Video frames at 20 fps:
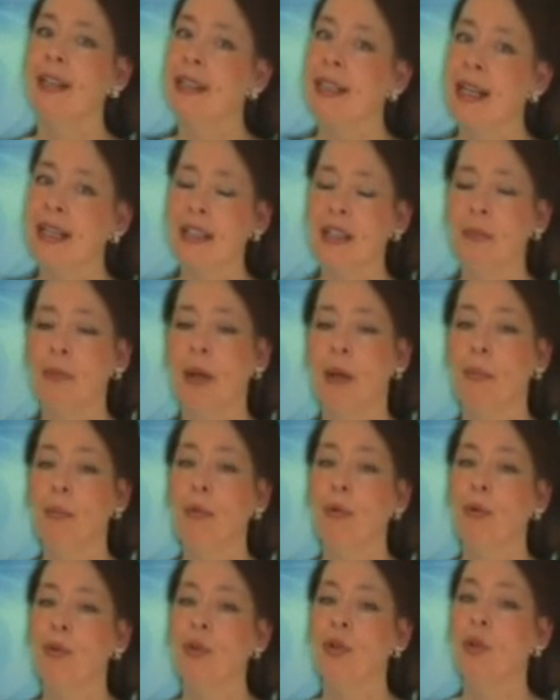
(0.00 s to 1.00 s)
conducted by
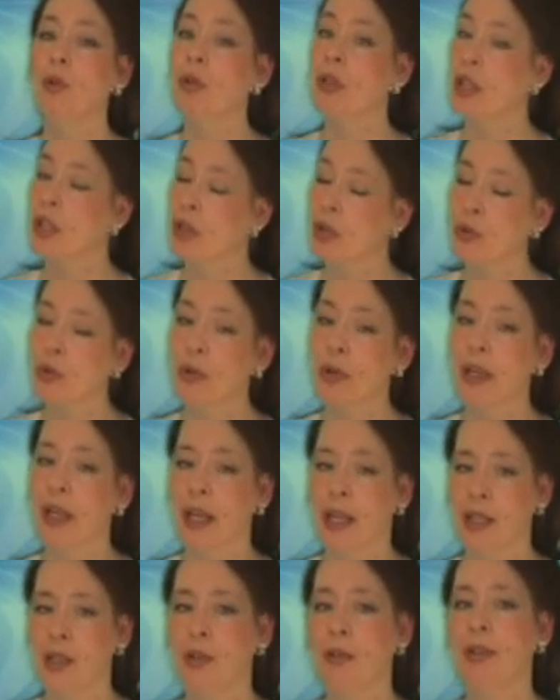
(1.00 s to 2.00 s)
both Dr.
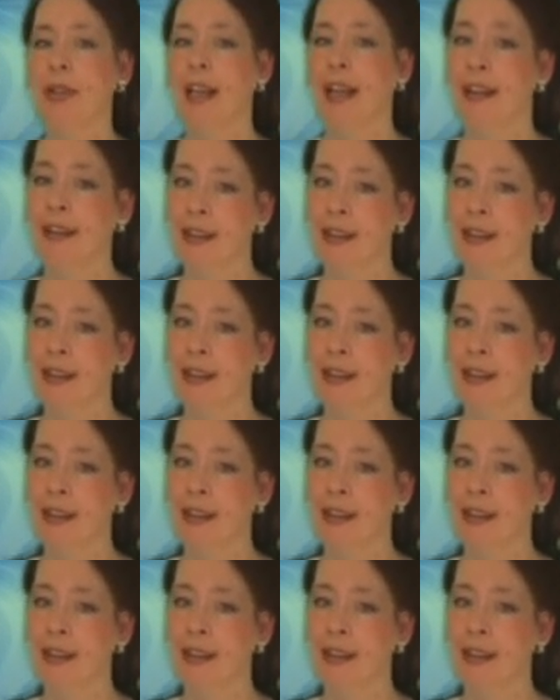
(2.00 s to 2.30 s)
Yuri and Dr.